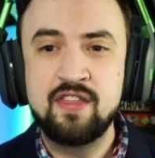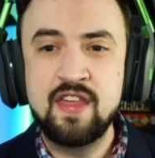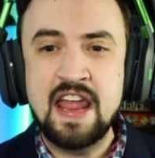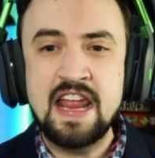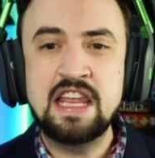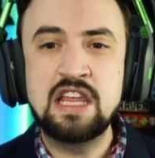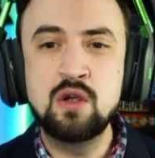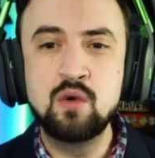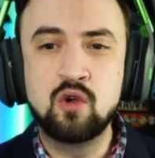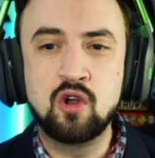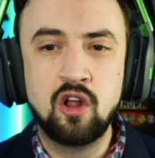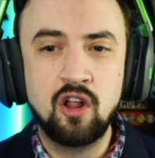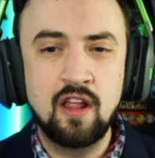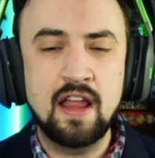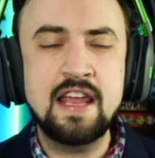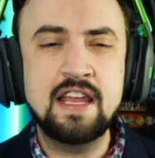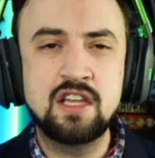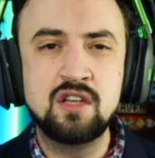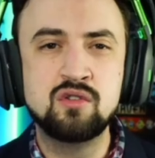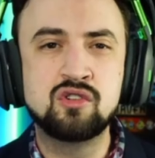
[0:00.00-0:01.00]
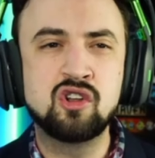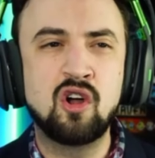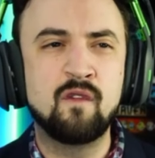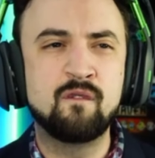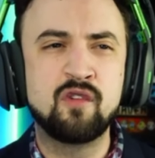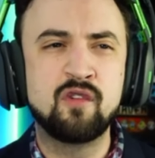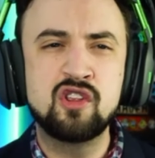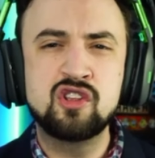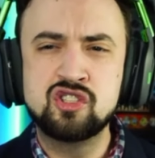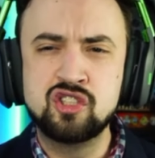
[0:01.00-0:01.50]
Thank you, Claic
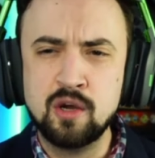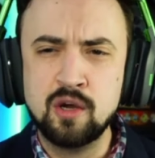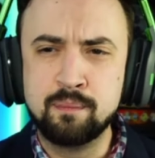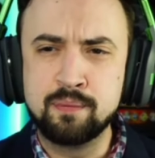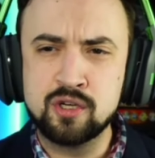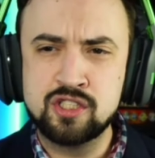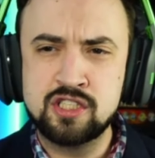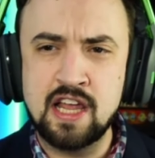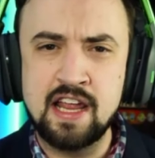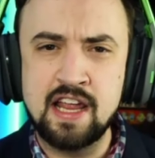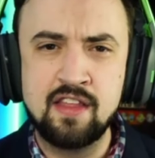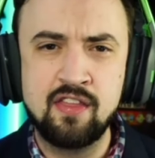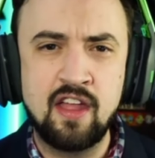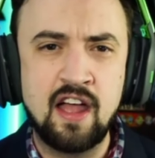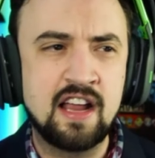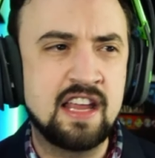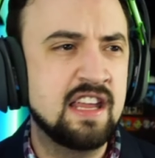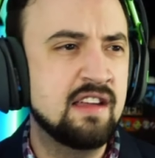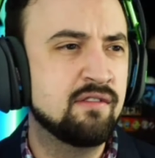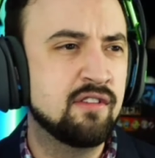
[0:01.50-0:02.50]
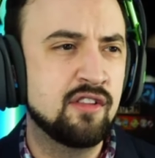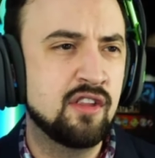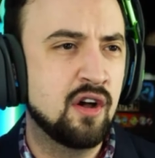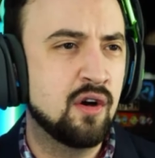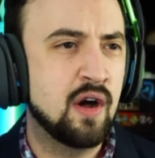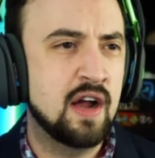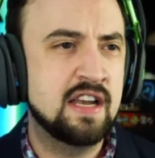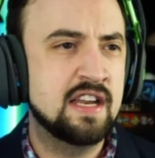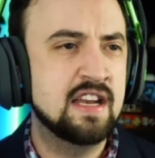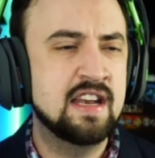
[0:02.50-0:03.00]
Yuzolt, for the Super Saiyan luck. Even
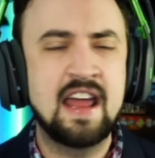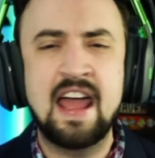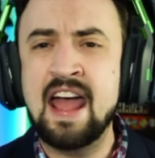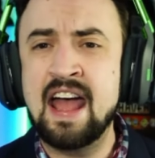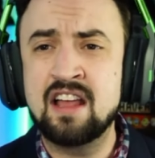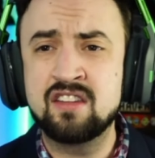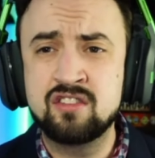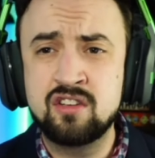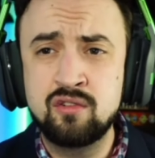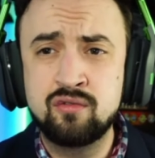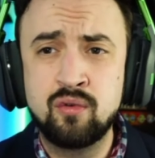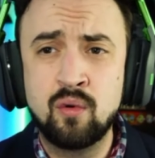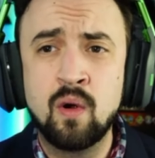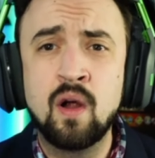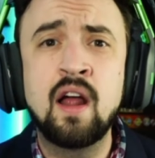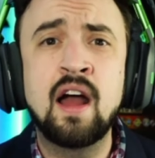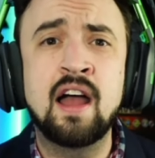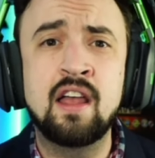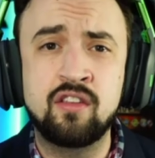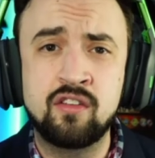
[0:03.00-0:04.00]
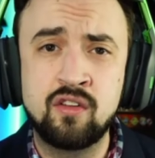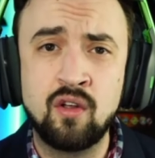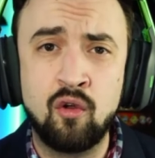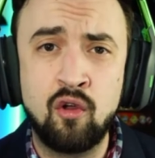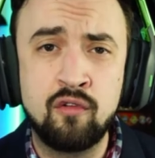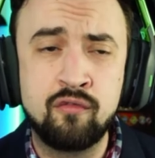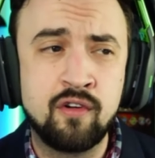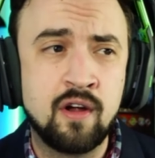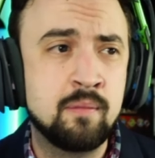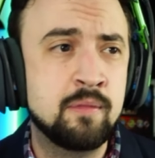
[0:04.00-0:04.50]
though I didn't ask you for it, I
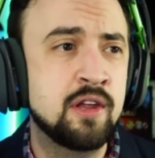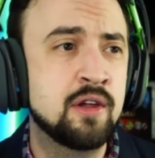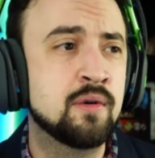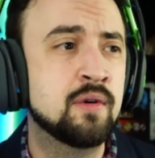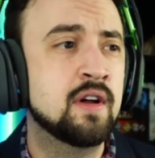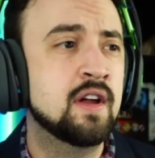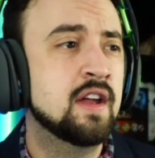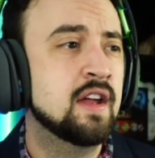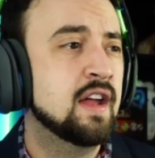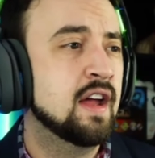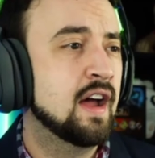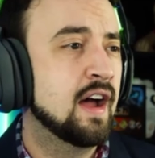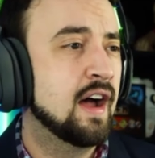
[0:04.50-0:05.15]
stole it from you.